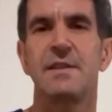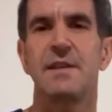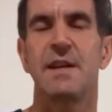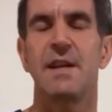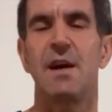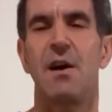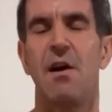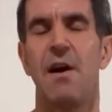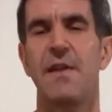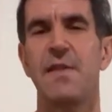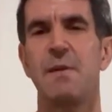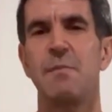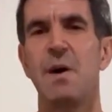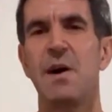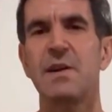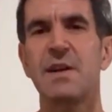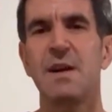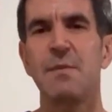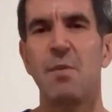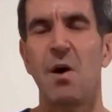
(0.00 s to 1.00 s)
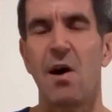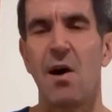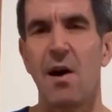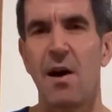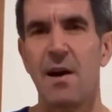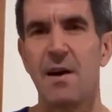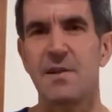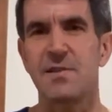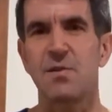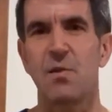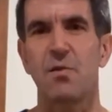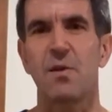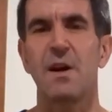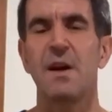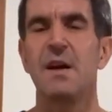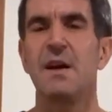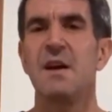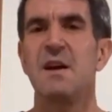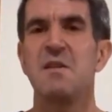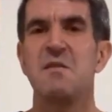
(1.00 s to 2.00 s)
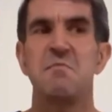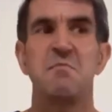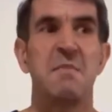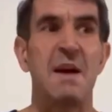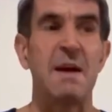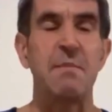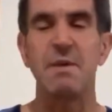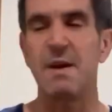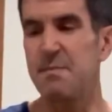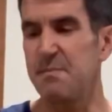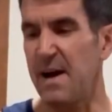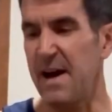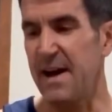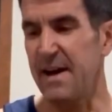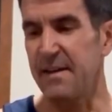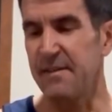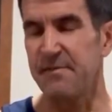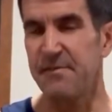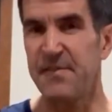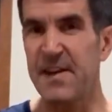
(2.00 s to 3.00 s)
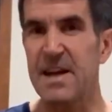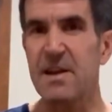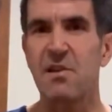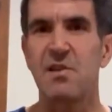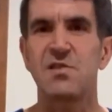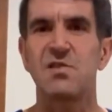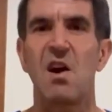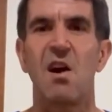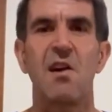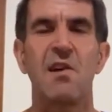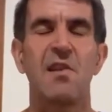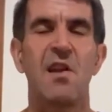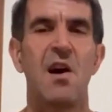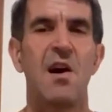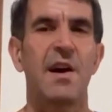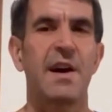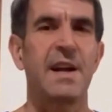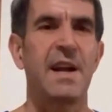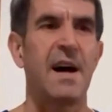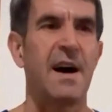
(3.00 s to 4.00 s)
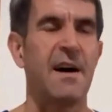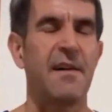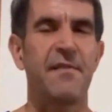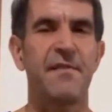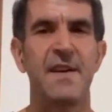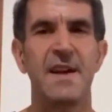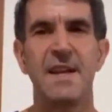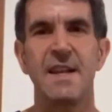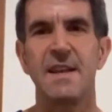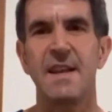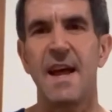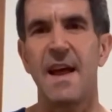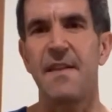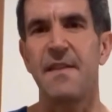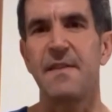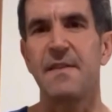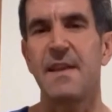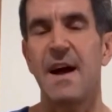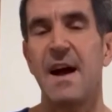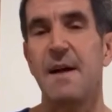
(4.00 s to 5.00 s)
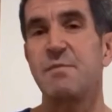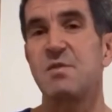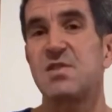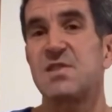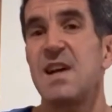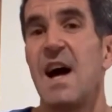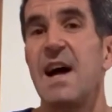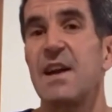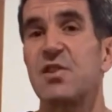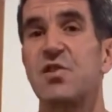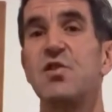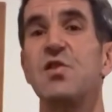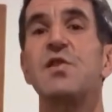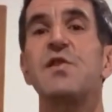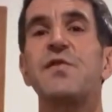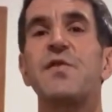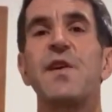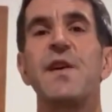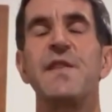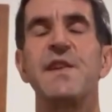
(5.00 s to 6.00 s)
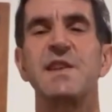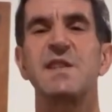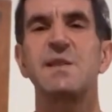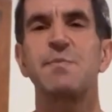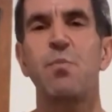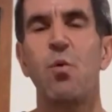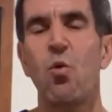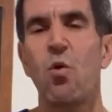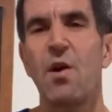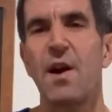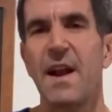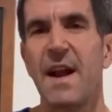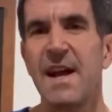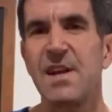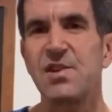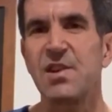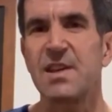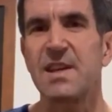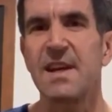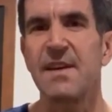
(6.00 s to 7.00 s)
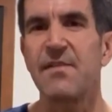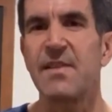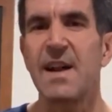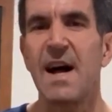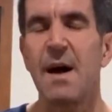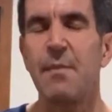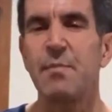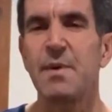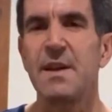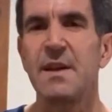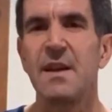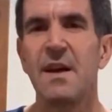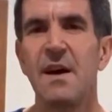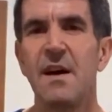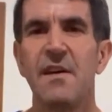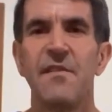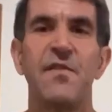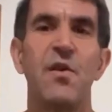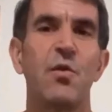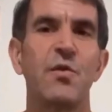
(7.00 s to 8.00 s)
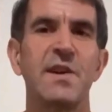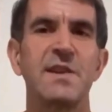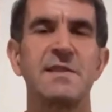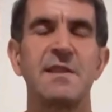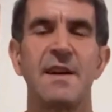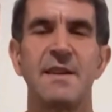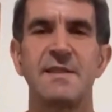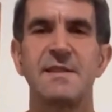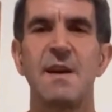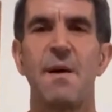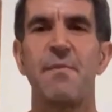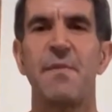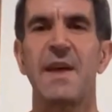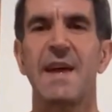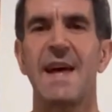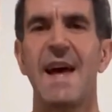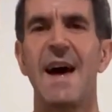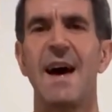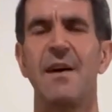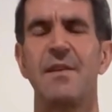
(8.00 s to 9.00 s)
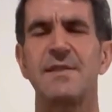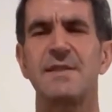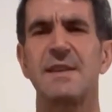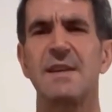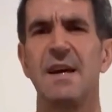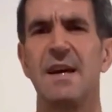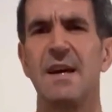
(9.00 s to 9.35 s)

on the monkey bars, or maybe my fingers aren't long enough and I'm just not good for this sport and I should give it up and focus on something else.